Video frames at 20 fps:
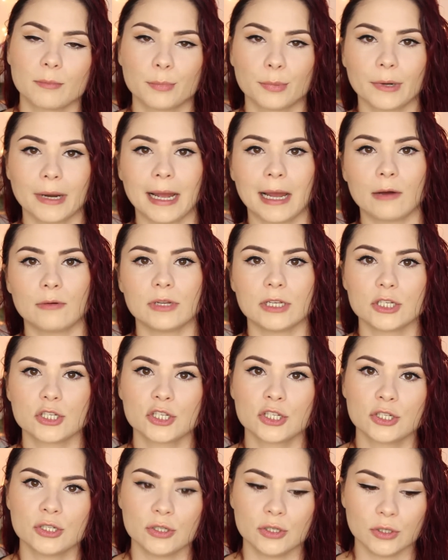
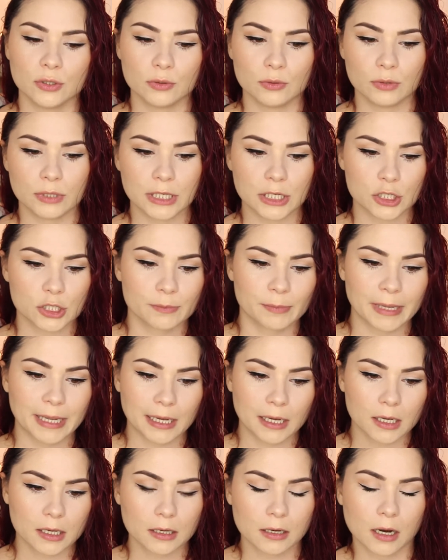brownish nudish
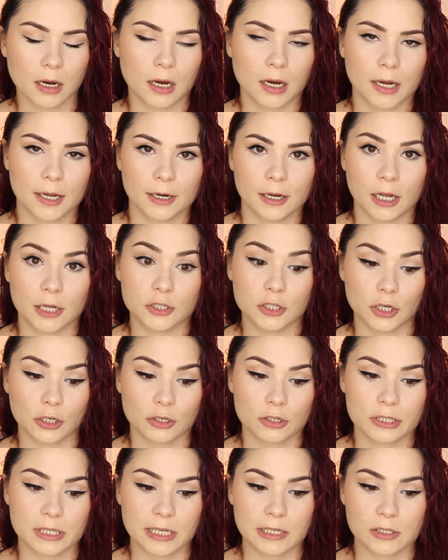pink on a
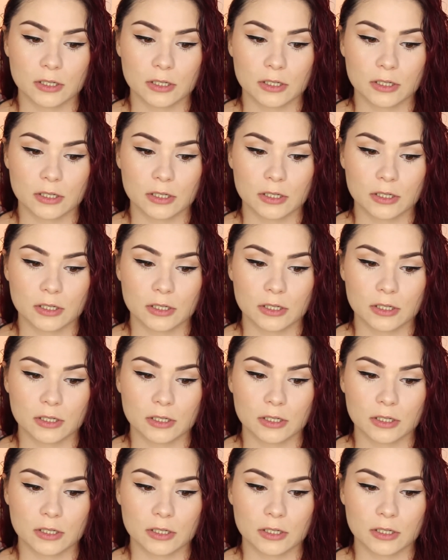darker skin